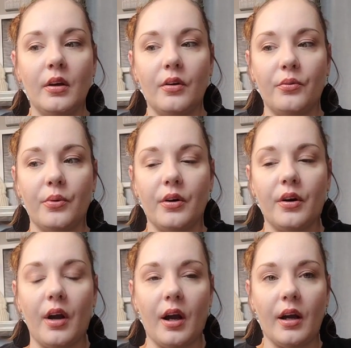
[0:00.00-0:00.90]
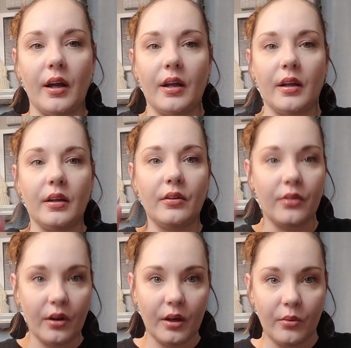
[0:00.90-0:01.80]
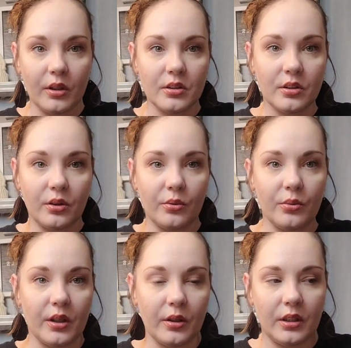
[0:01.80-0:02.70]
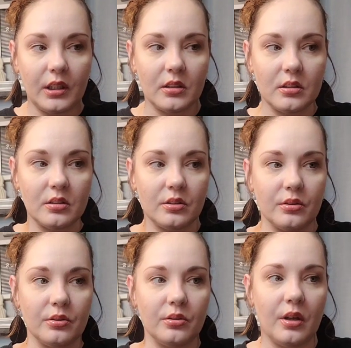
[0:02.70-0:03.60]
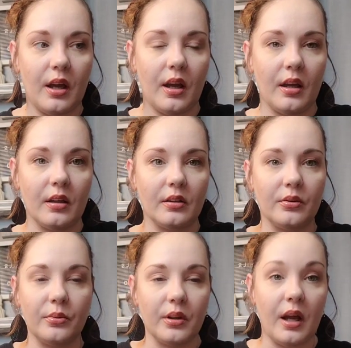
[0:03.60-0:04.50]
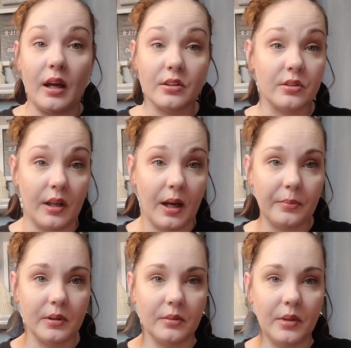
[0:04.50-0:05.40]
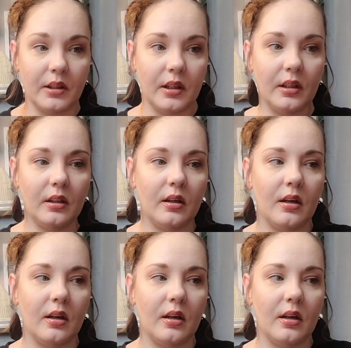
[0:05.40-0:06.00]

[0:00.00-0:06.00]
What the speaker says: of where I thought I wanted to go, what I needed to do, and what actually happened in my day.